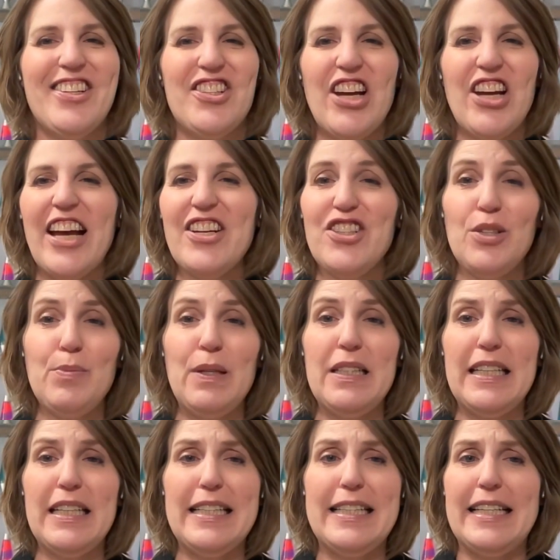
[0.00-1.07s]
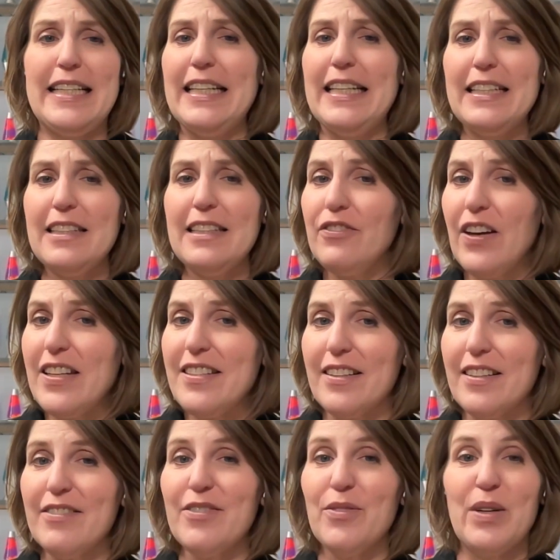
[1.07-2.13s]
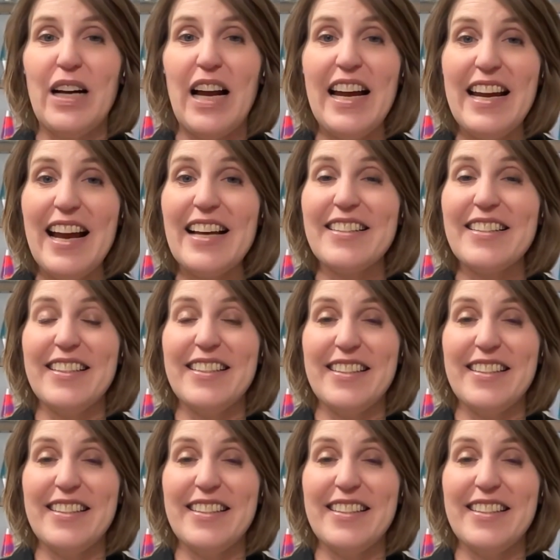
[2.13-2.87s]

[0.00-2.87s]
ChatGPT didn't get defensive when I asked it